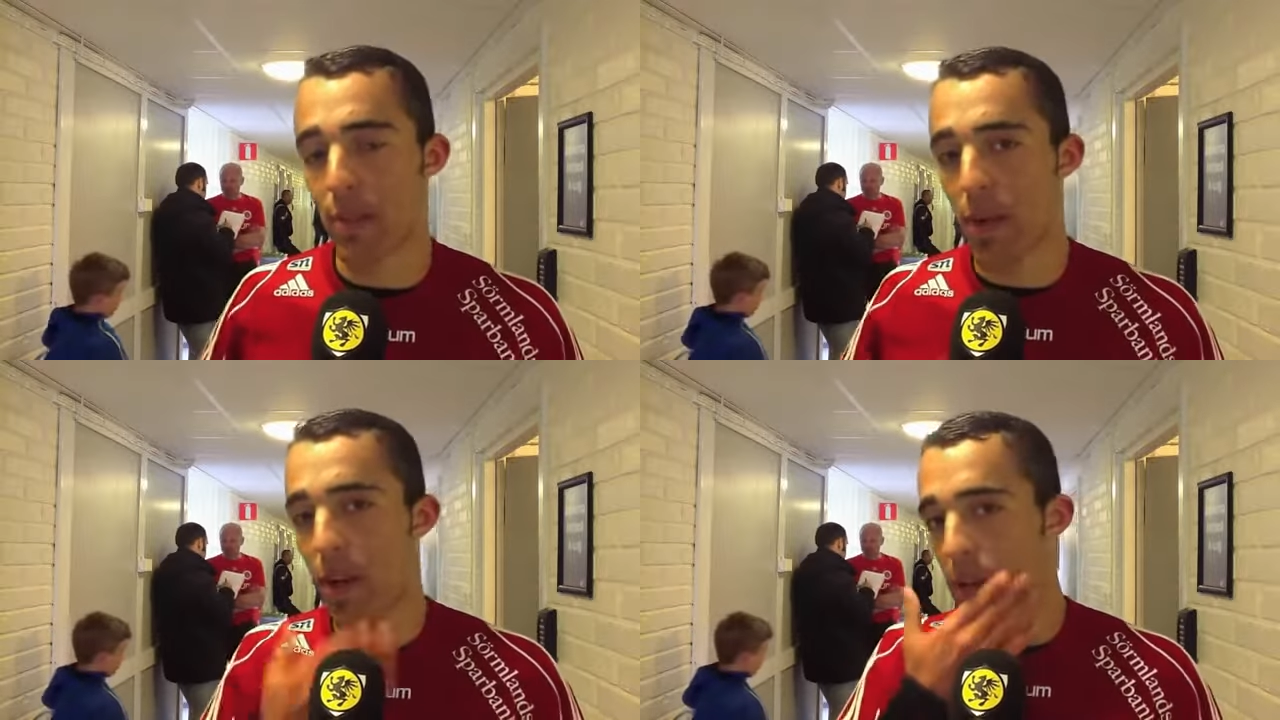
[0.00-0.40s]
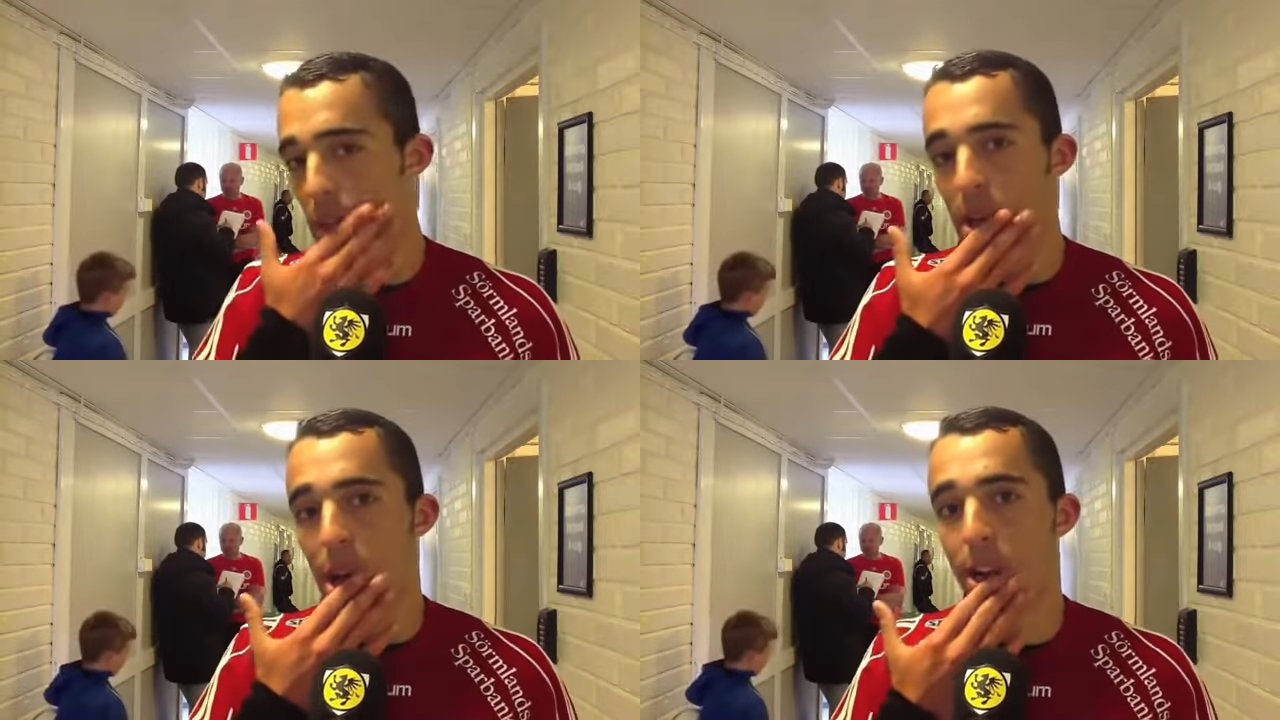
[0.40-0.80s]
We're all
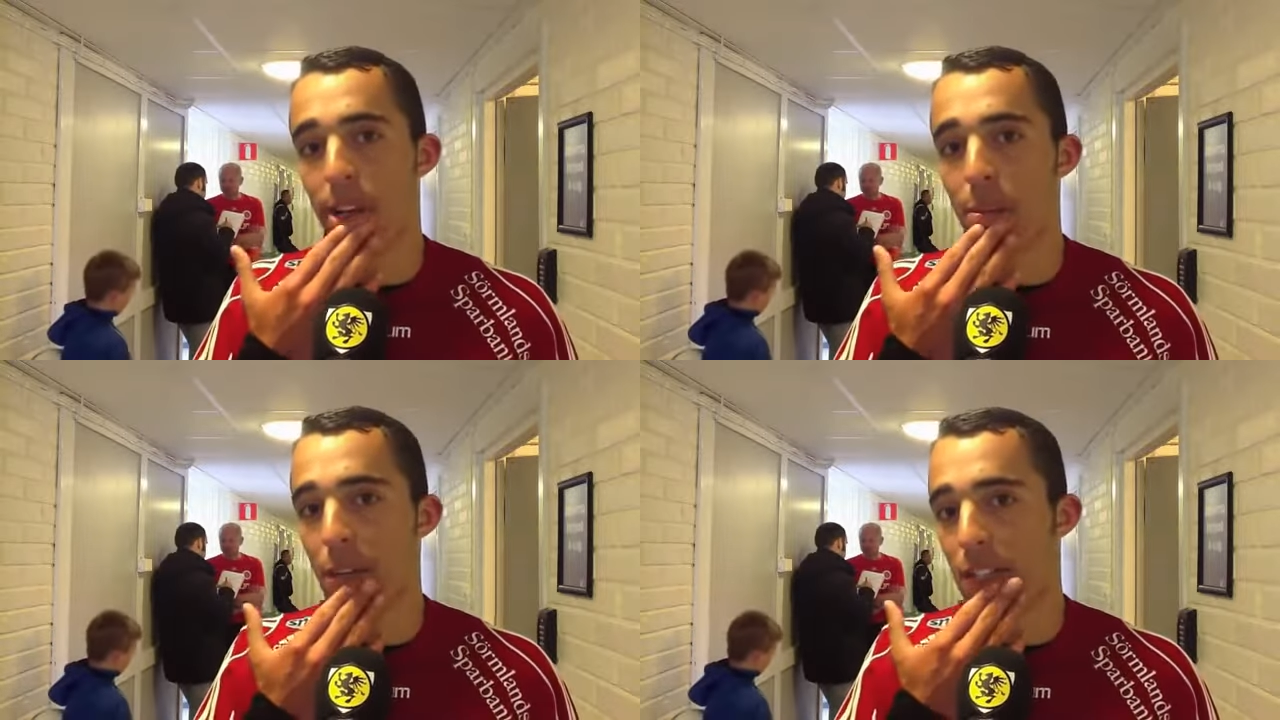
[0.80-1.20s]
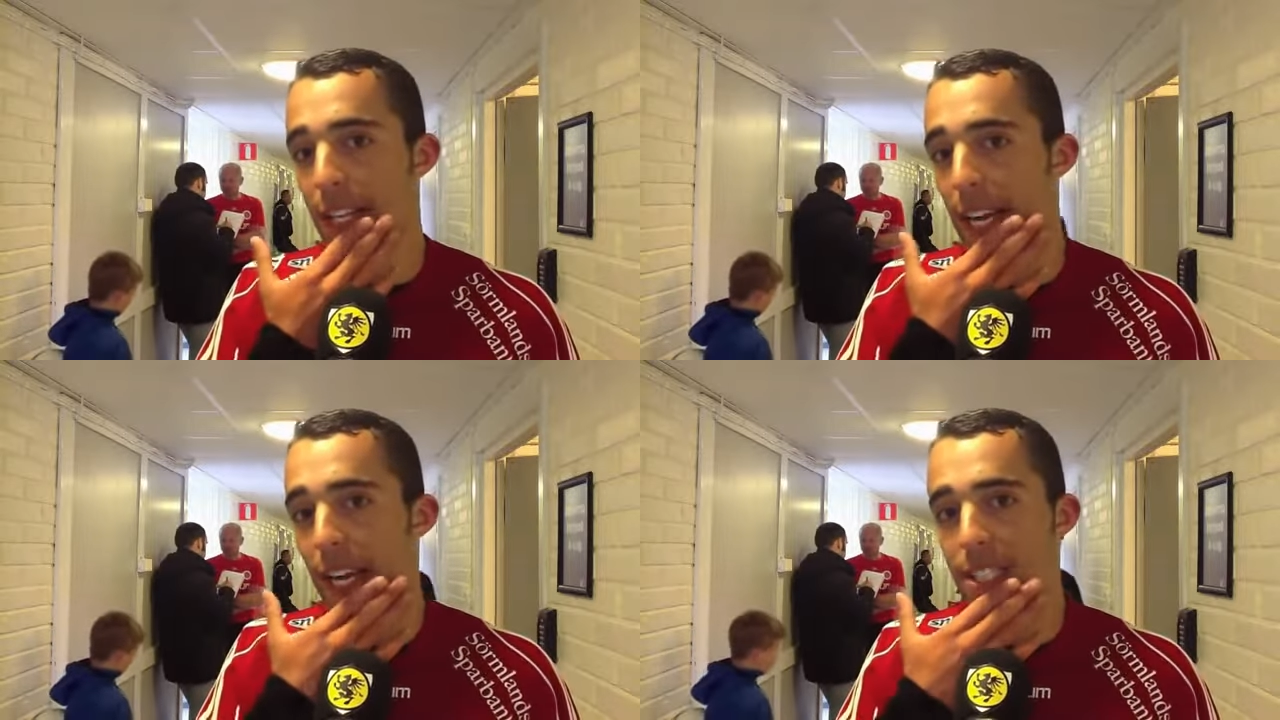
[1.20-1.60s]
a good bunch of
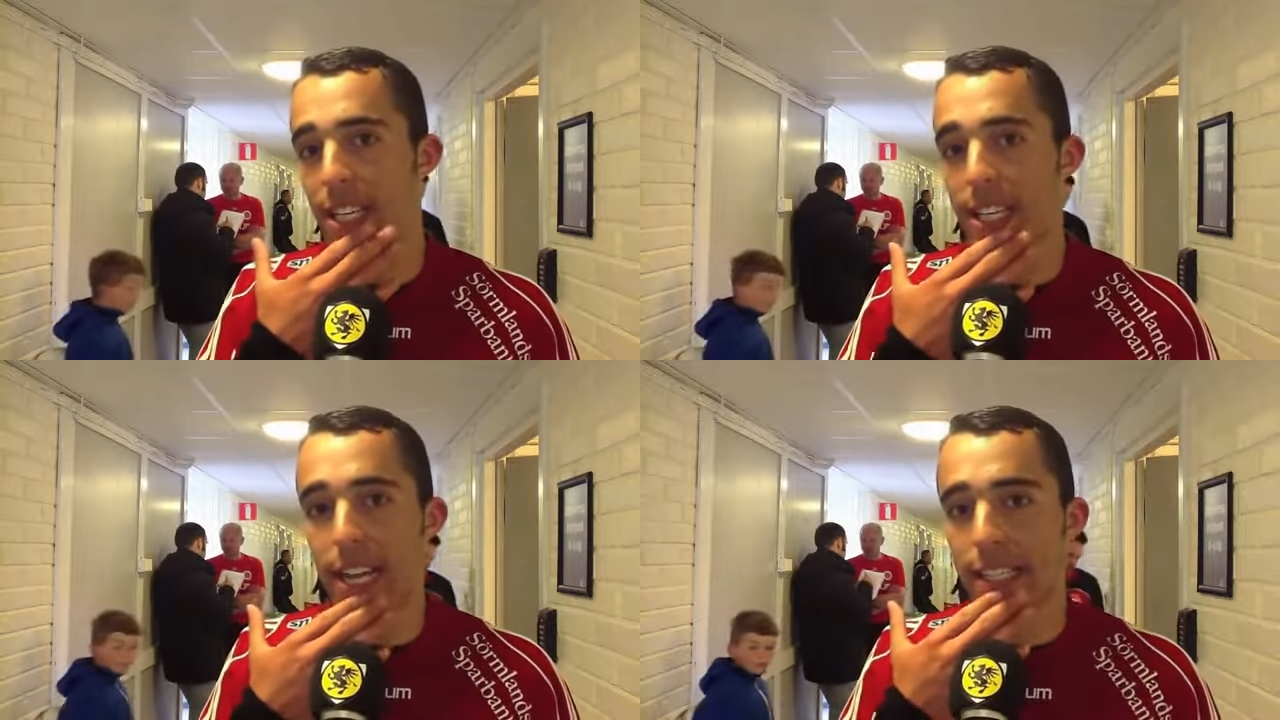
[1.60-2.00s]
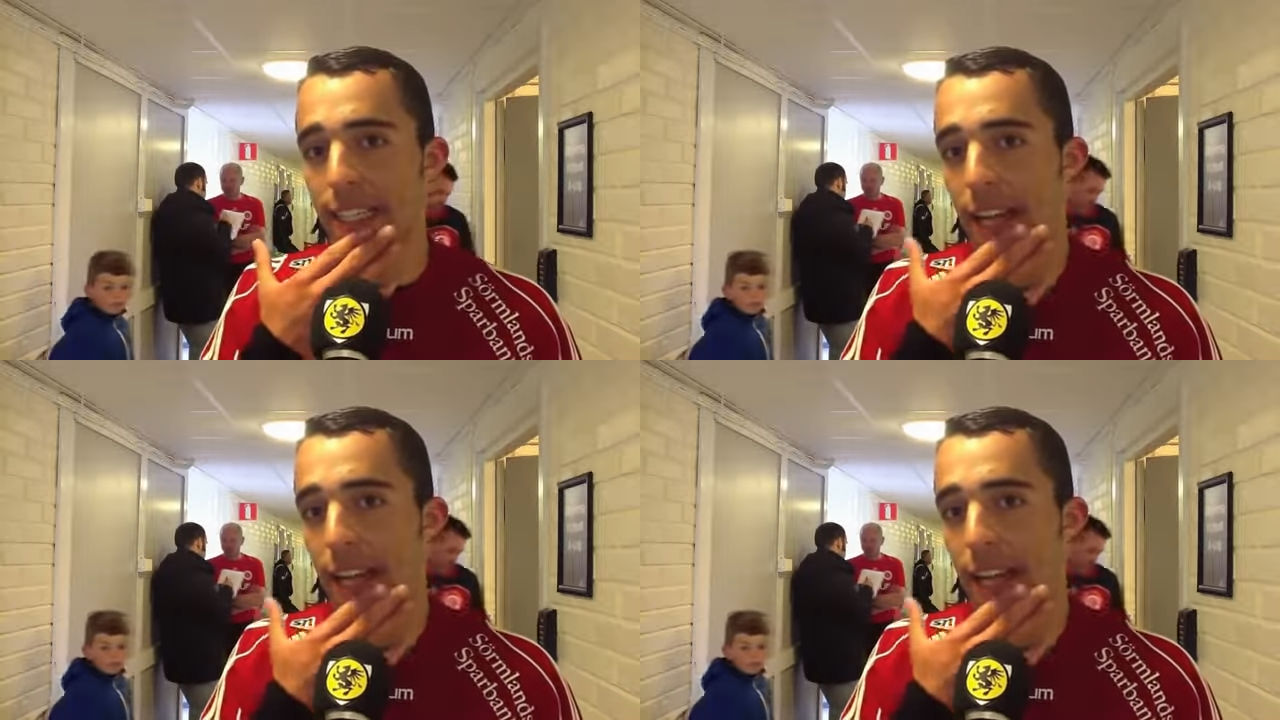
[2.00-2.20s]
guys, connected,